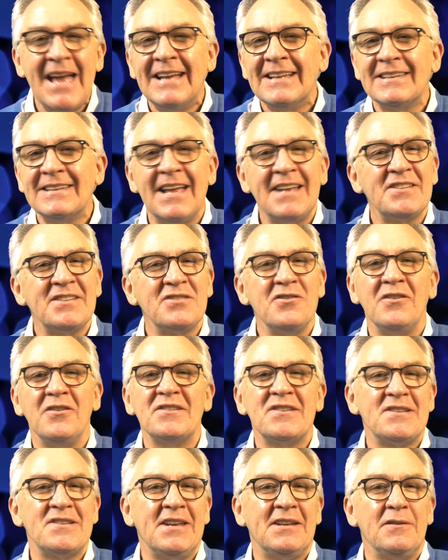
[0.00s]
Let's not
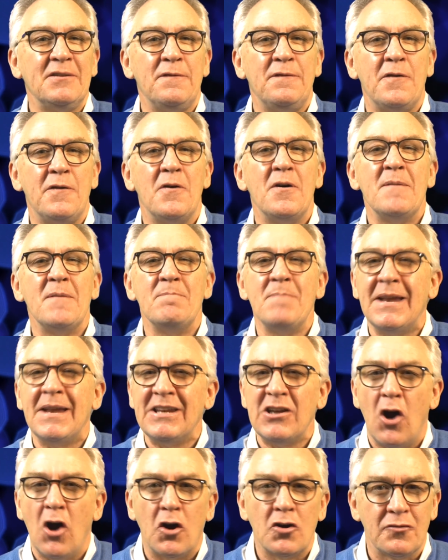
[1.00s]
settle for
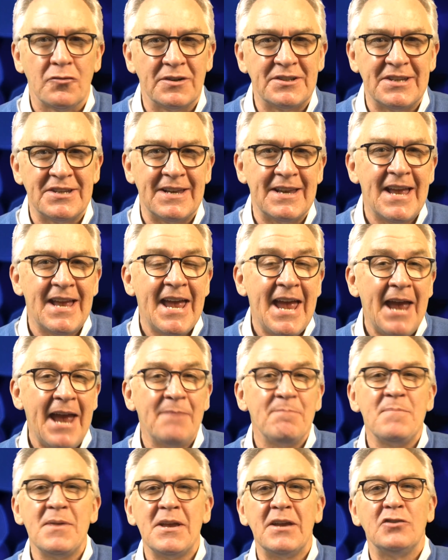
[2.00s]
mediocrity
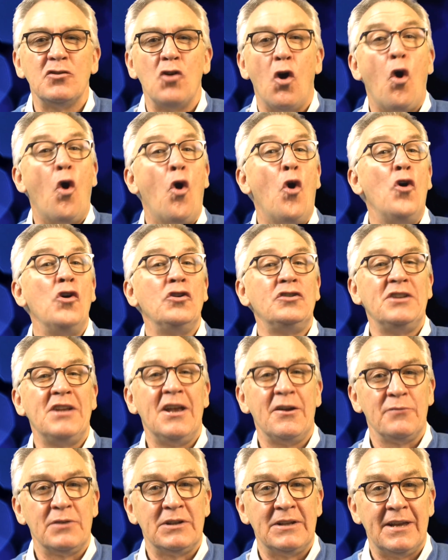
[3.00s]
and be an
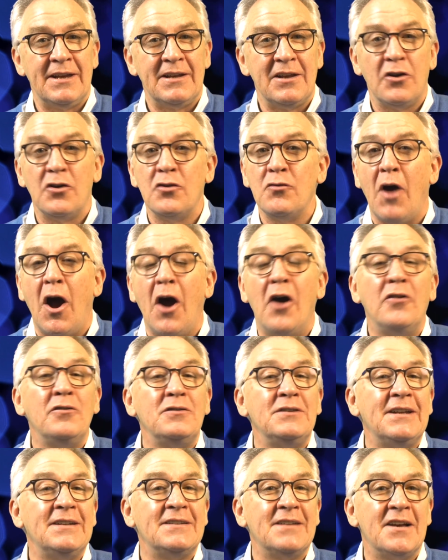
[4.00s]
ordinary leader who
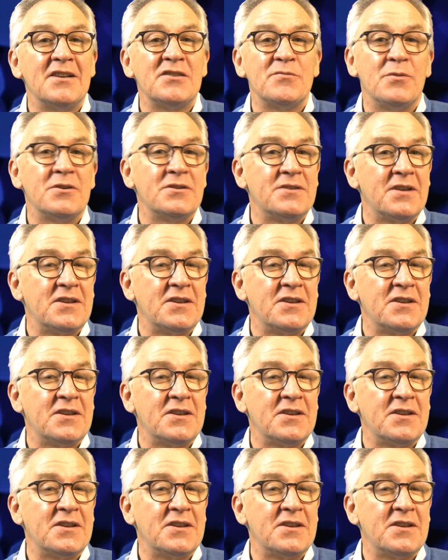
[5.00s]
only does what's